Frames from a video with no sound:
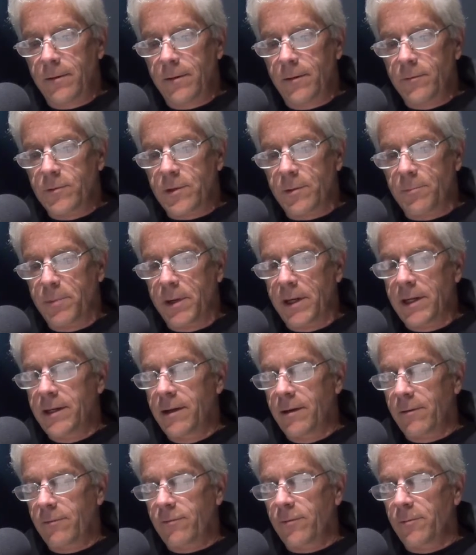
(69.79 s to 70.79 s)
it was a big
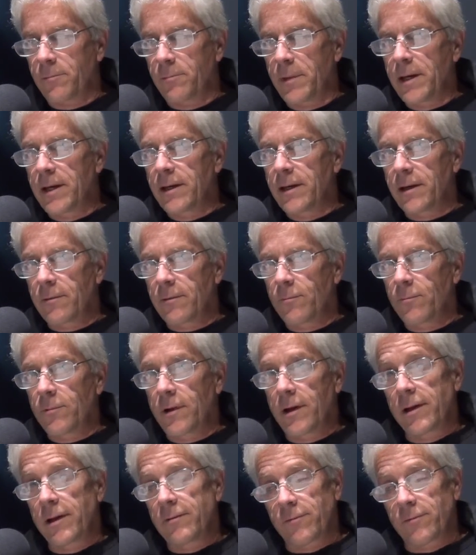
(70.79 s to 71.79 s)
year for me
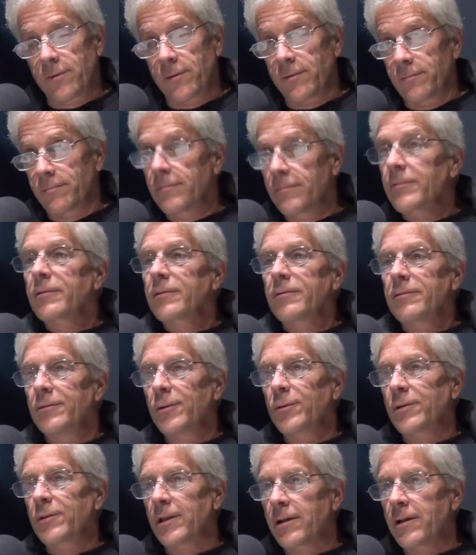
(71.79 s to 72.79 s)
and for
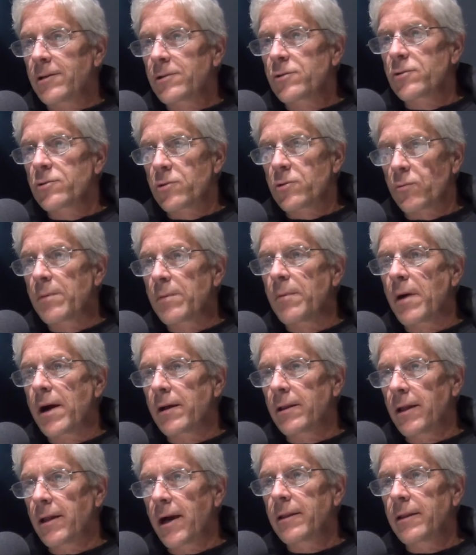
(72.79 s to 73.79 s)
nuclear issues. 3
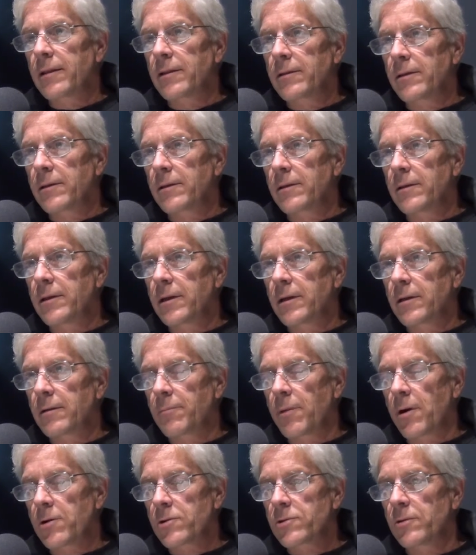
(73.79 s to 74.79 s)
Mile Island, the
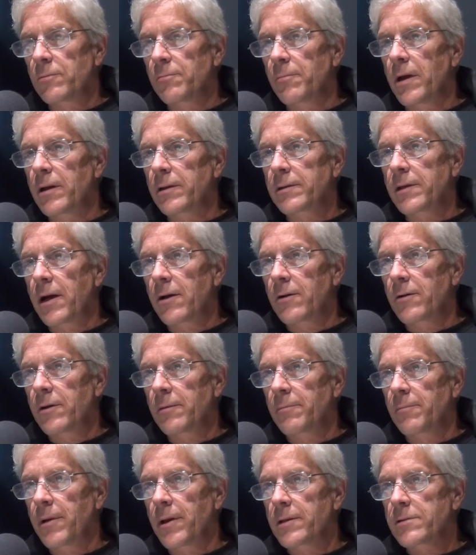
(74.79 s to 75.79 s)
partial meltdown
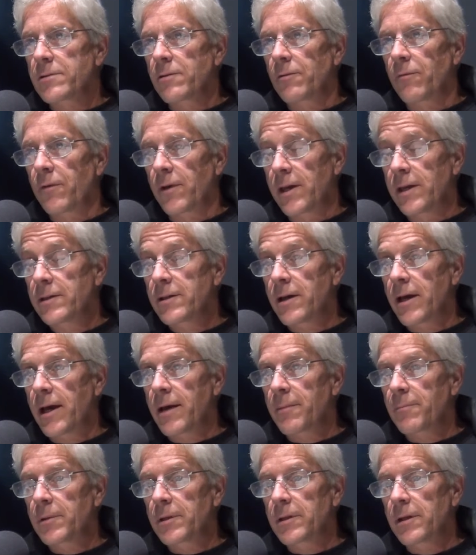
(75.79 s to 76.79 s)
in Pennsylvania
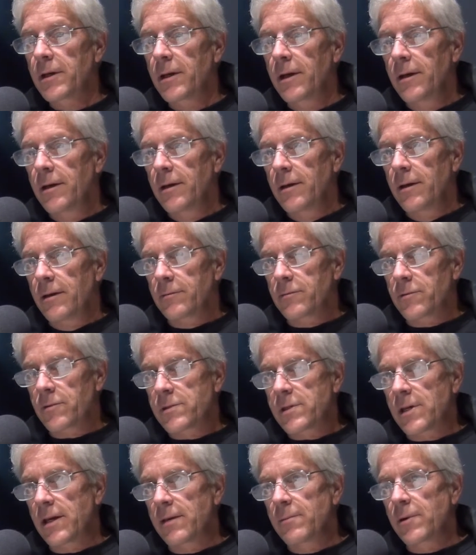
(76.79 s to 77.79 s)
happened. It's the
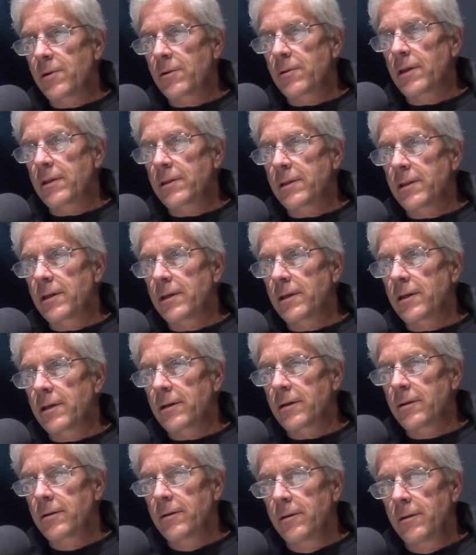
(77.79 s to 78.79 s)
same year that the